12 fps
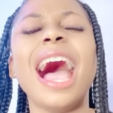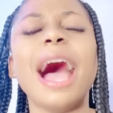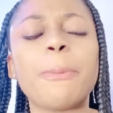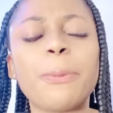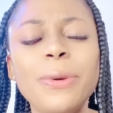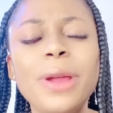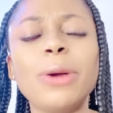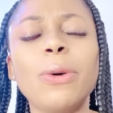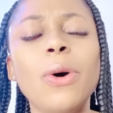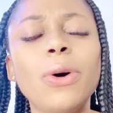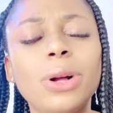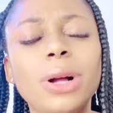I pray,
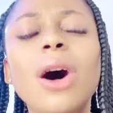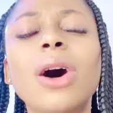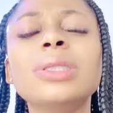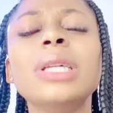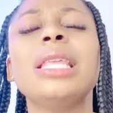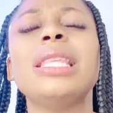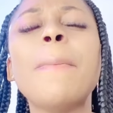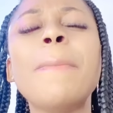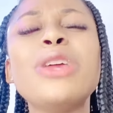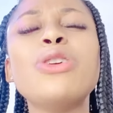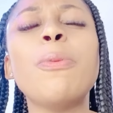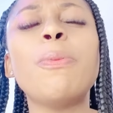oh God, that
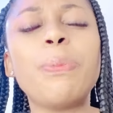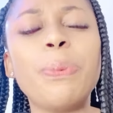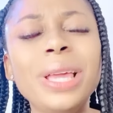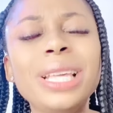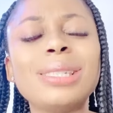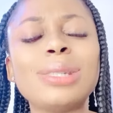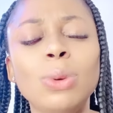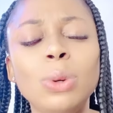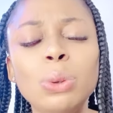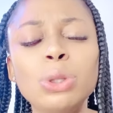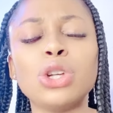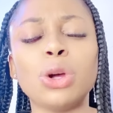may you bring
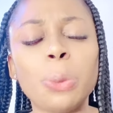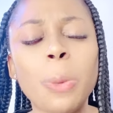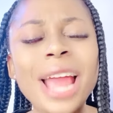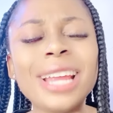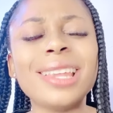solution right